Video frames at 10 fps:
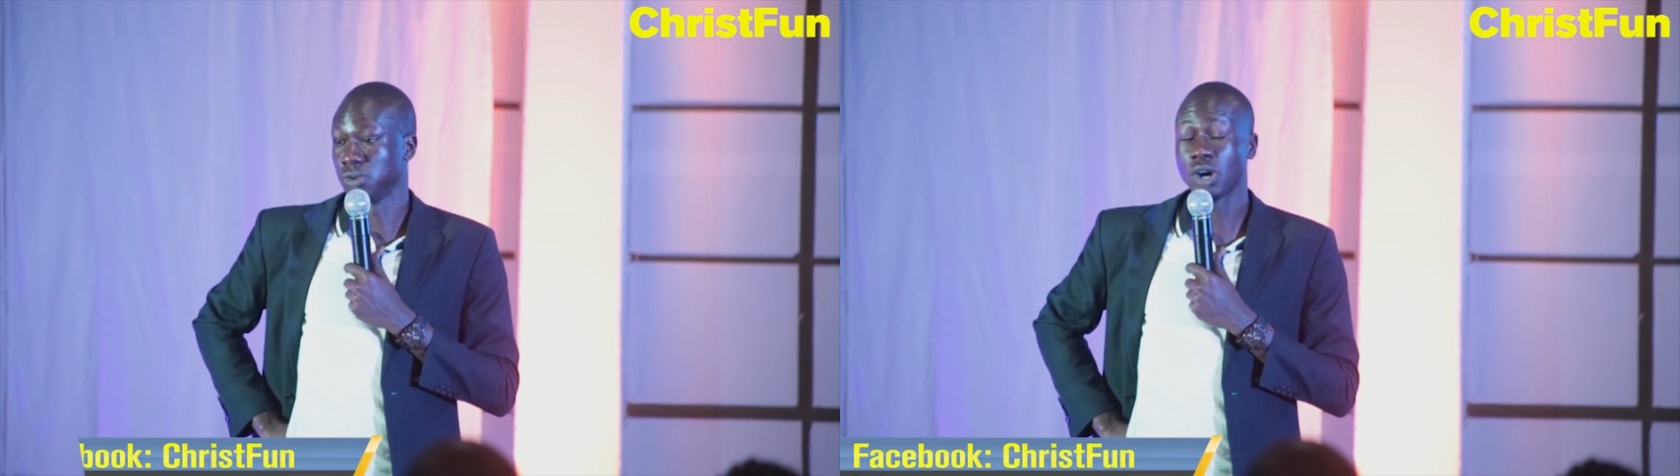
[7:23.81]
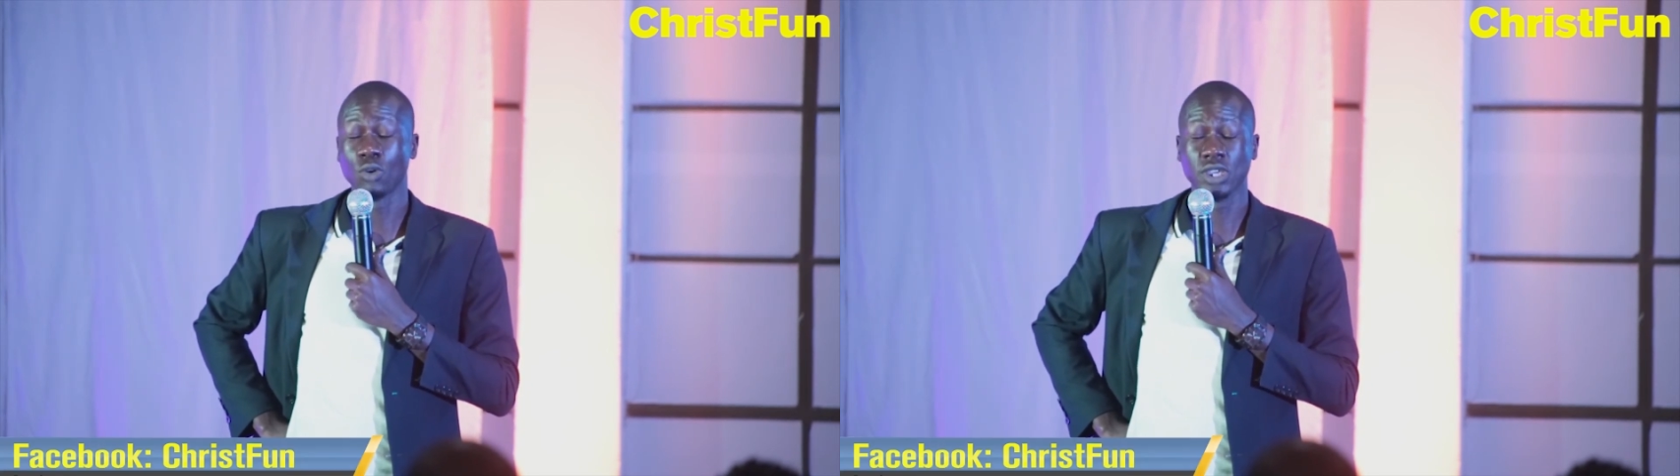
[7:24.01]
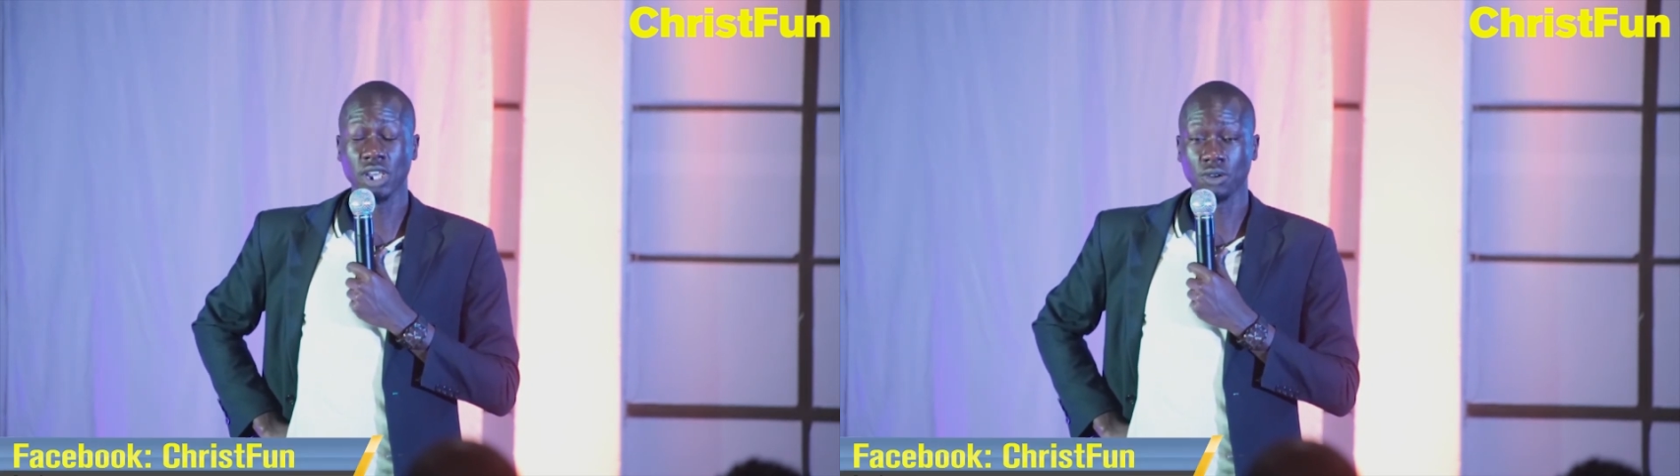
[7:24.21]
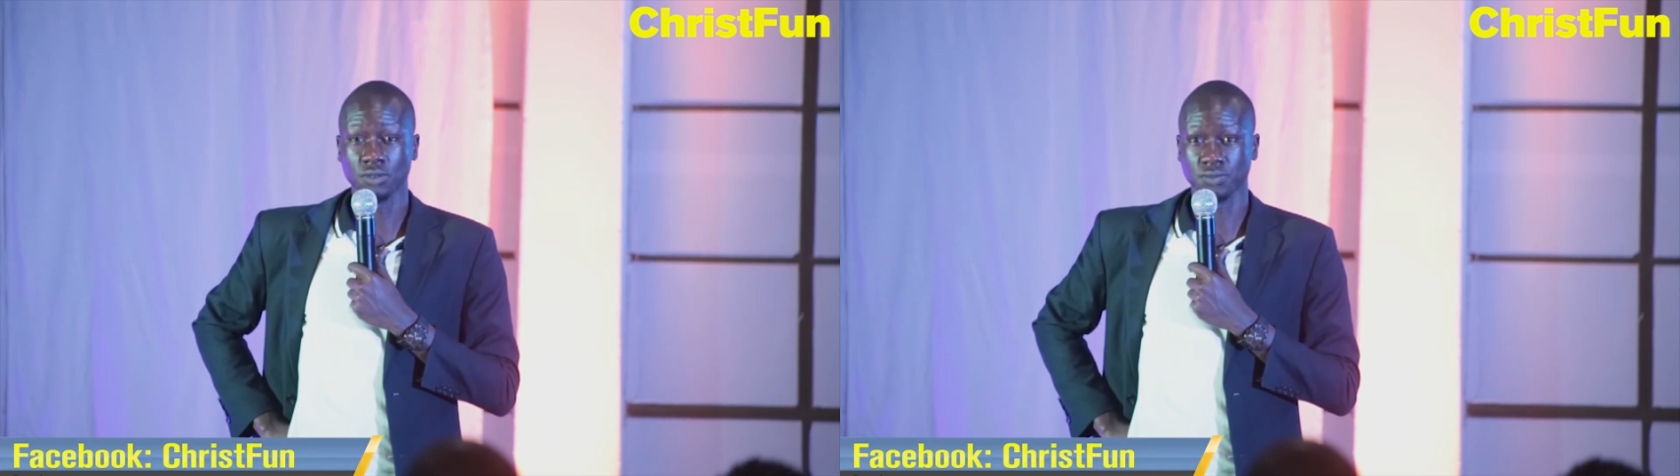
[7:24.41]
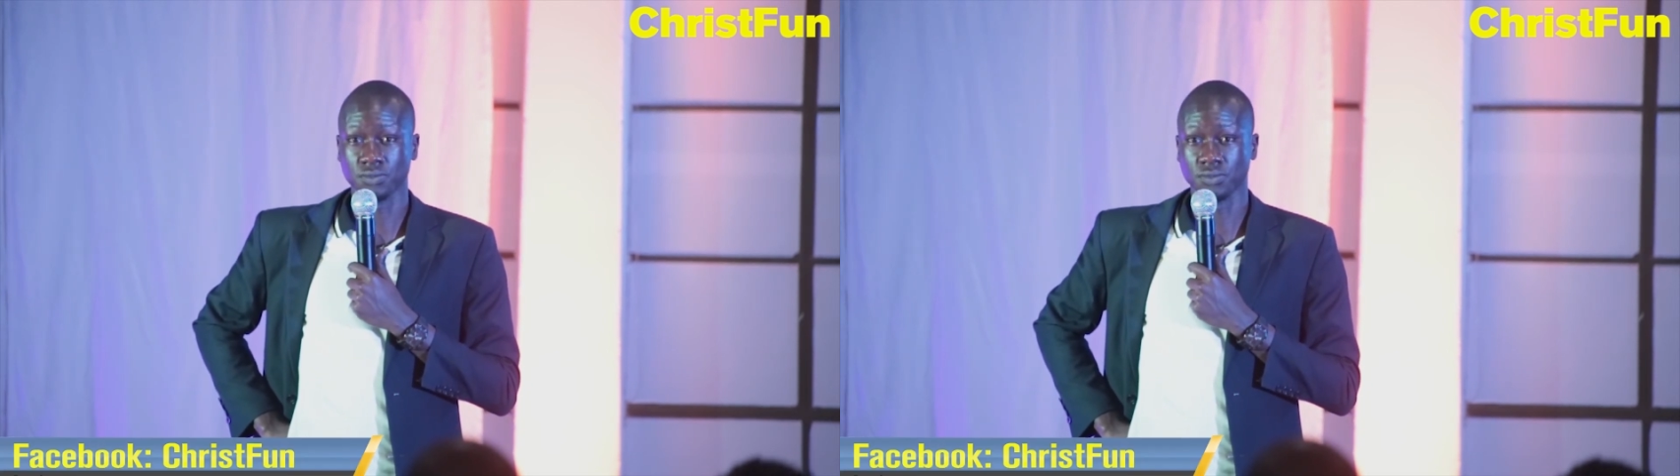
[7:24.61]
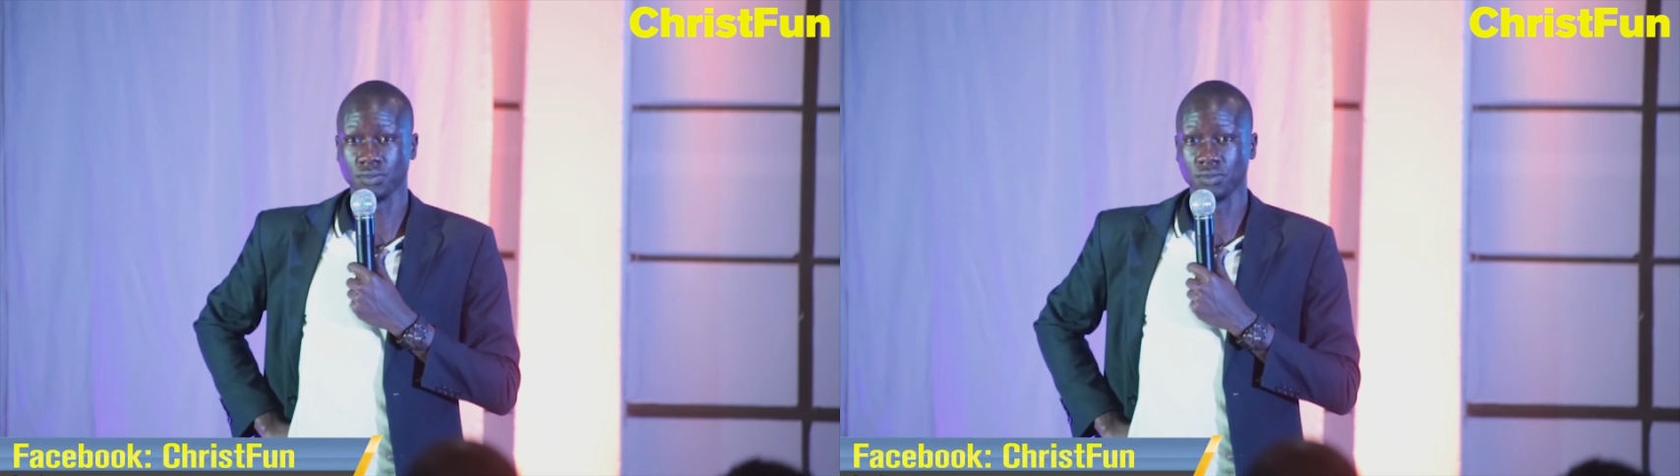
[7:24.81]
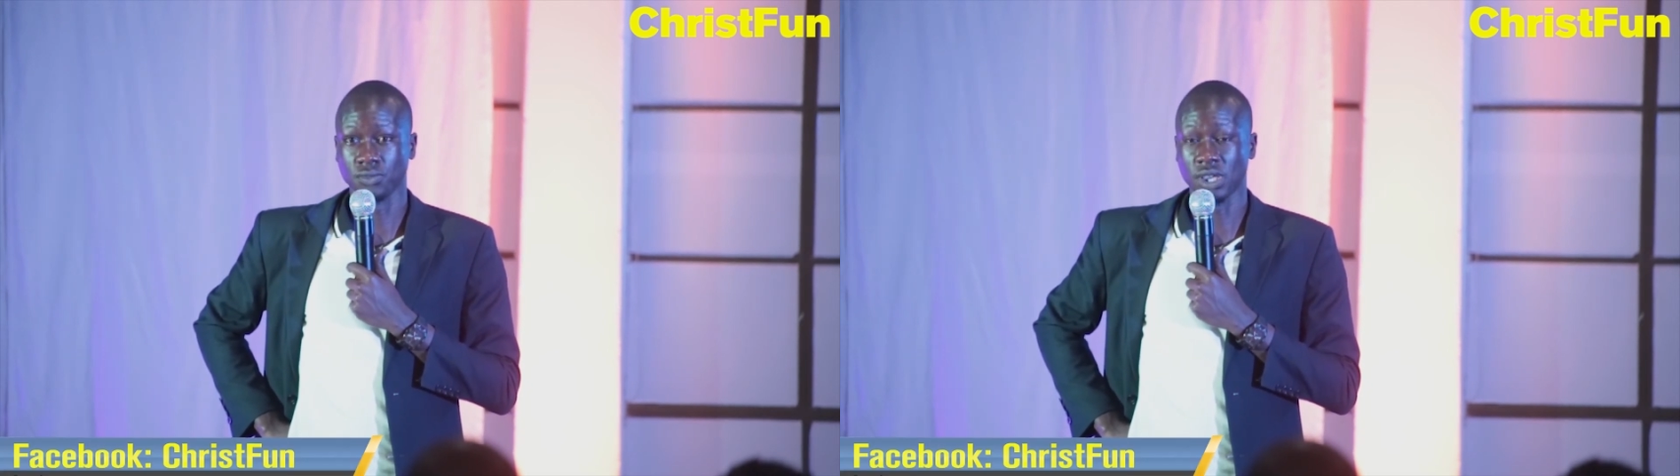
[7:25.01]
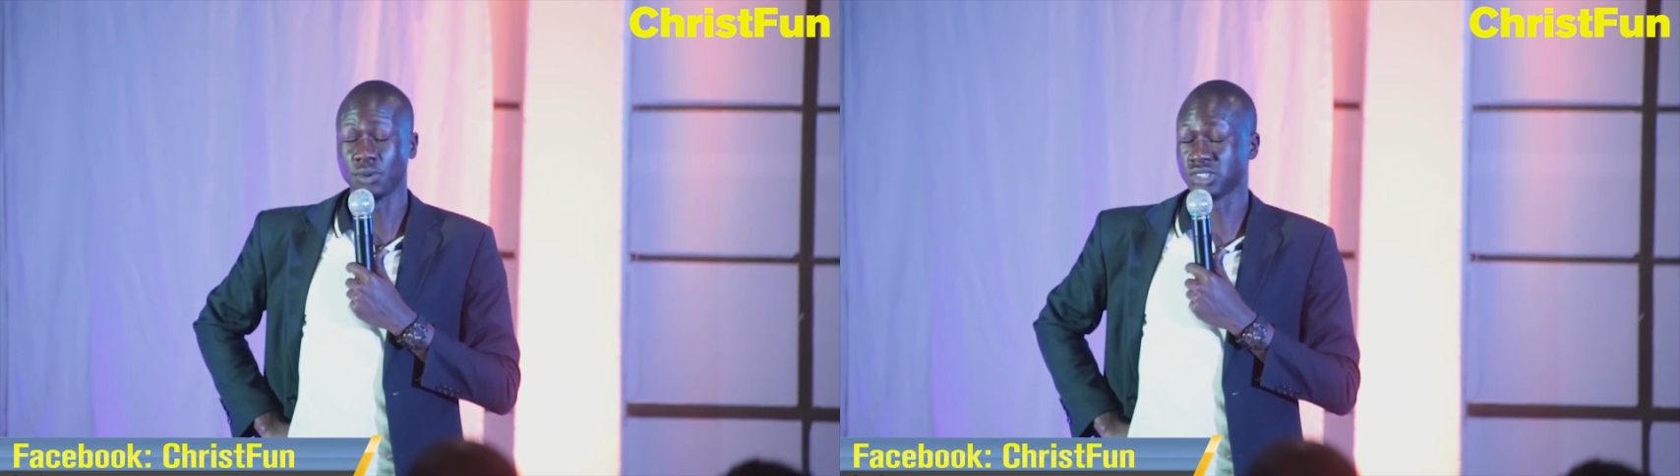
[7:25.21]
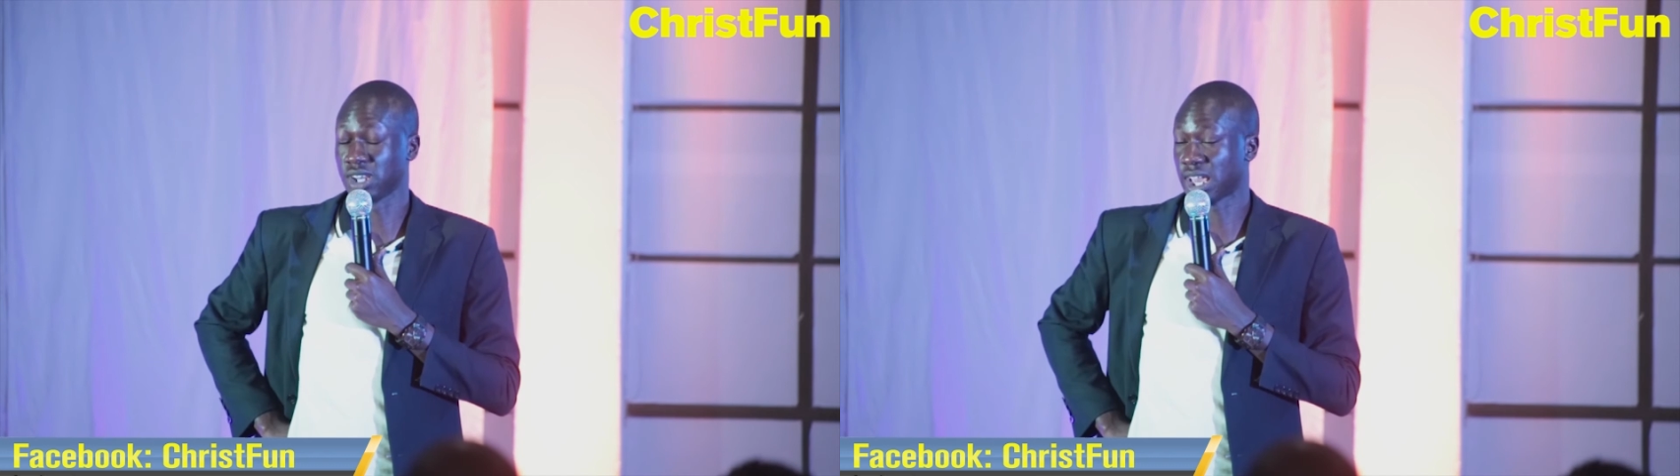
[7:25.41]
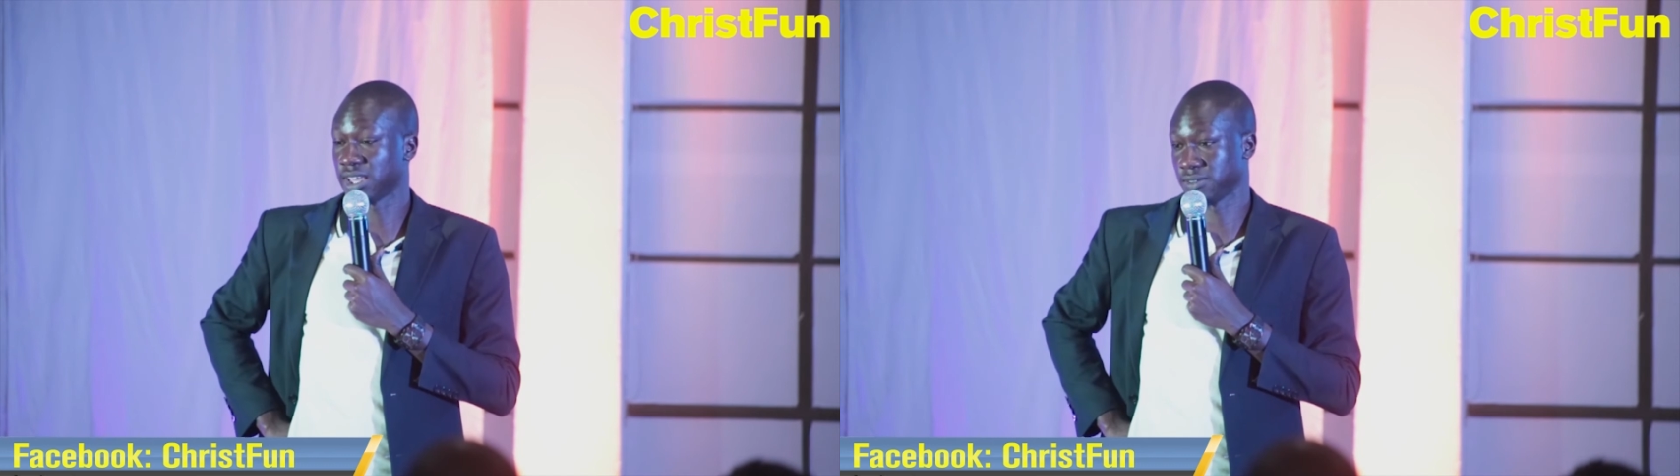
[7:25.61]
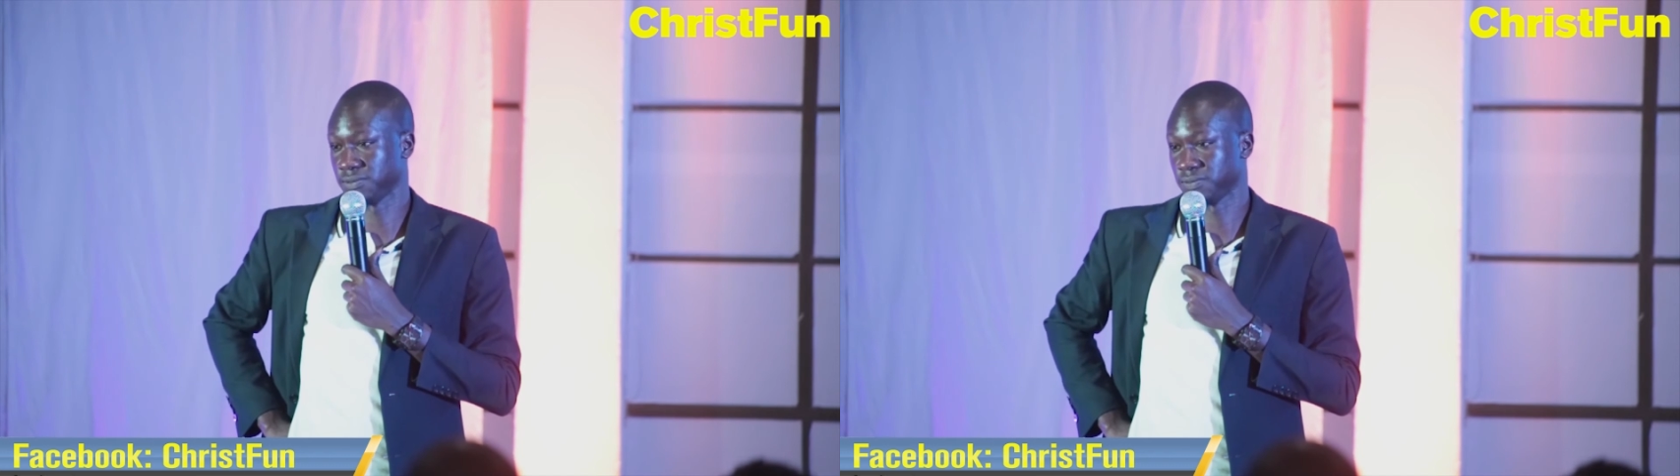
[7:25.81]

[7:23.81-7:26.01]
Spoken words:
Now, Okello, I was a liar.